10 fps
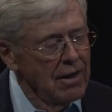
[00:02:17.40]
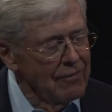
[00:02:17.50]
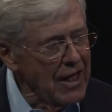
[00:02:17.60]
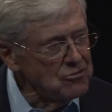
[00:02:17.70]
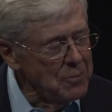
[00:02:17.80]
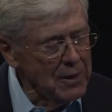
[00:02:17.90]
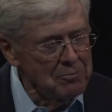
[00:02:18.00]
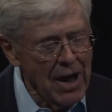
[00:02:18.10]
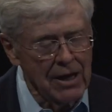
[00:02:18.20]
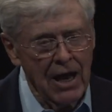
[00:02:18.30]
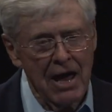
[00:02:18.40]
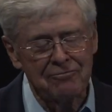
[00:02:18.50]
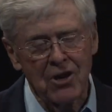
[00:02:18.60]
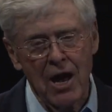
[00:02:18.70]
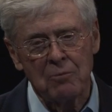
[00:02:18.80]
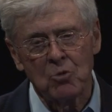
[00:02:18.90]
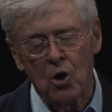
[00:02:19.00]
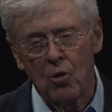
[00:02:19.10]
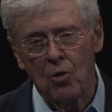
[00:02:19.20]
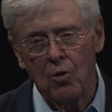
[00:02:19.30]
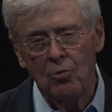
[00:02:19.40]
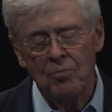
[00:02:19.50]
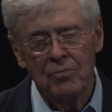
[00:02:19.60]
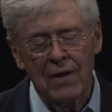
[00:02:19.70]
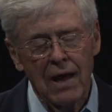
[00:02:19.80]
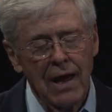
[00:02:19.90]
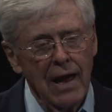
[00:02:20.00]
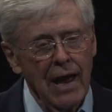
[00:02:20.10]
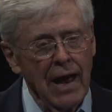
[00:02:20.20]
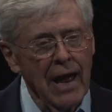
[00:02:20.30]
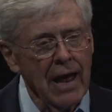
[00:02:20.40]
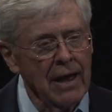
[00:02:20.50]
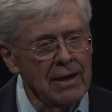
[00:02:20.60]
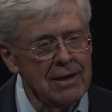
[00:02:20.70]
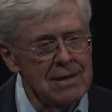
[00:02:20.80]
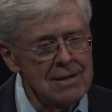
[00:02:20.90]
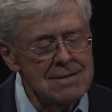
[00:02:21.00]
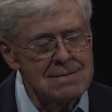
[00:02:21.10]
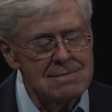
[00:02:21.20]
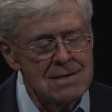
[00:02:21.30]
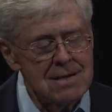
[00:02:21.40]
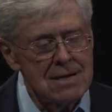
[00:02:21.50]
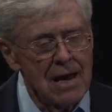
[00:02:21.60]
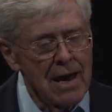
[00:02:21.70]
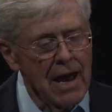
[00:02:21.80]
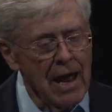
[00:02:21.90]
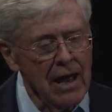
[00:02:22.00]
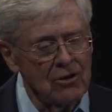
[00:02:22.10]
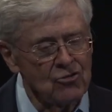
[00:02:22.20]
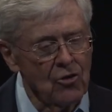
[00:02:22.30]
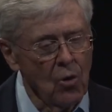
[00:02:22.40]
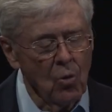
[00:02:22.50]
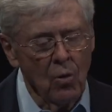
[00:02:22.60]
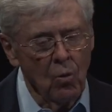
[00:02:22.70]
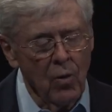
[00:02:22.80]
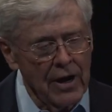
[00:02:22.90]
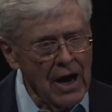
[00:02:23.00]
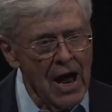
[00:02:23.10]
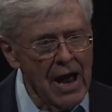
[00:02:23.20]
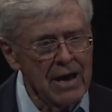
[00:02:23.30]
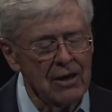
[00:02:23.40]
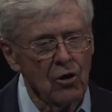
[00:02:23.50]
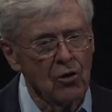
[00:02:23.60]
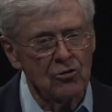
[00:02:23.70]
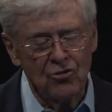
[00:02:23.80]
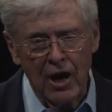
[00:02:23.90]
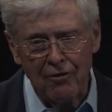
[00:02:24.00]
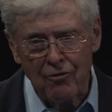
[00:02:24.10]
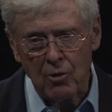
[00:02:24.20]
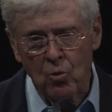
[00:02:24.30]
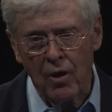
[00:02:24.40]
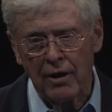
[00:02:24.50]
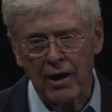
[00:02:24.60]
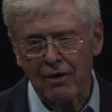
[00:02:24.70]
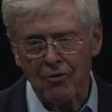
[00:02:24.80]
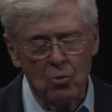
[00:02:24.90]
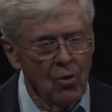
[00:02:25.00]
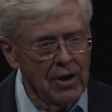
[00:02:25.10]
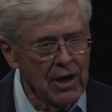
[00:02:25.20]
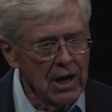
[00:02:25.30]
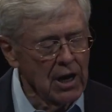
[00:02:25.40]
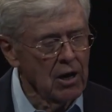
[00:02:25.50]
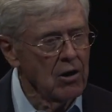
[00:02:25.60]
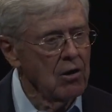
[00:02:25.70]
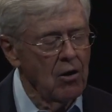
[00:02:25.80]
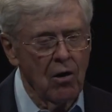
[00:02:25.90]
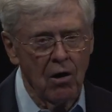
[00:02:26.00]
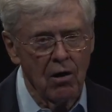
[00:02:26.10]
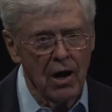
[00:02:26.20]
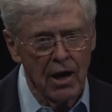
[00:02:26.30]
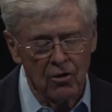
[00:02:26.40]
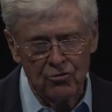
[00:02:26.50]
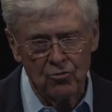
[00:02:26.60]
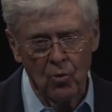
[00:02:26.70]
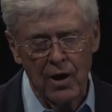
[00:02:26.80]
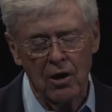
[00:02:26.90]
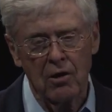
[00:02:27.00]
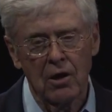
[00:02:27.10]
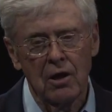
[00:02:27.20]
That's been my lifetime goal. And so what I urge everyone here or elsewhere,